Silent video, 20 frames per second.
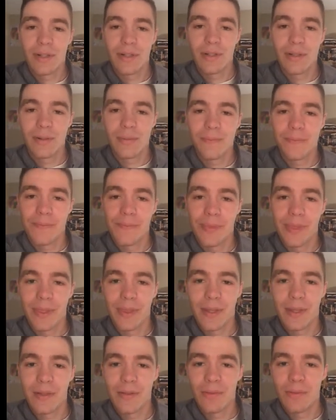
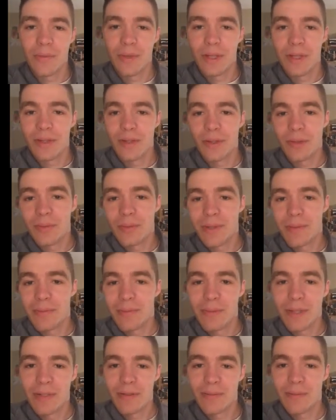There'd be
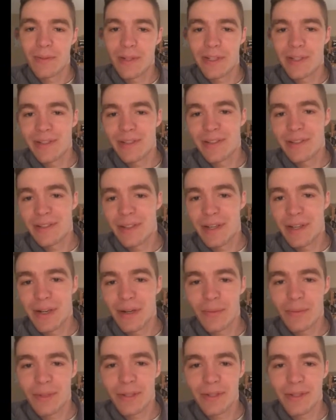bits and pieces that
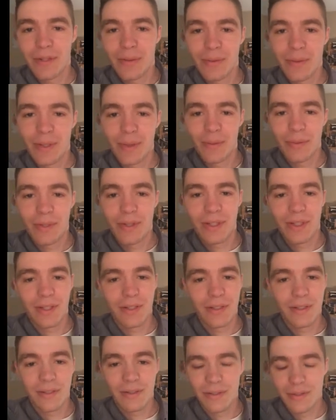helped me a little bit, but
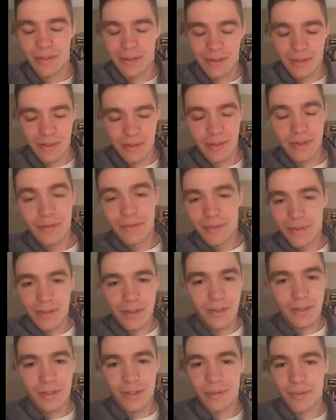then
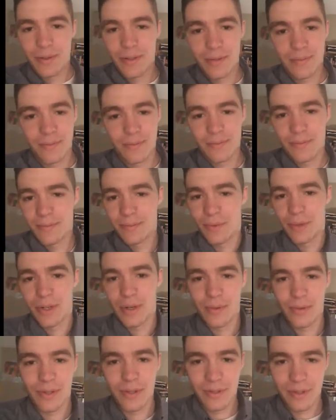overall I'd just be where
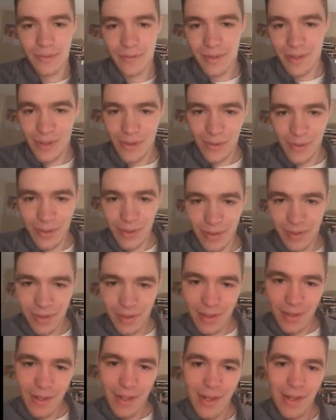I was, if not worse.
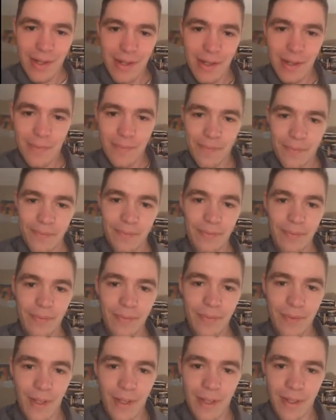
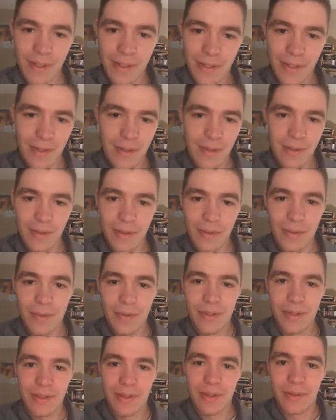And it
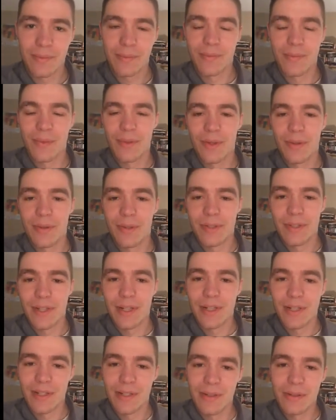wasn't
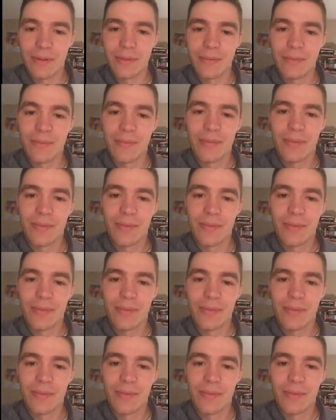ideal.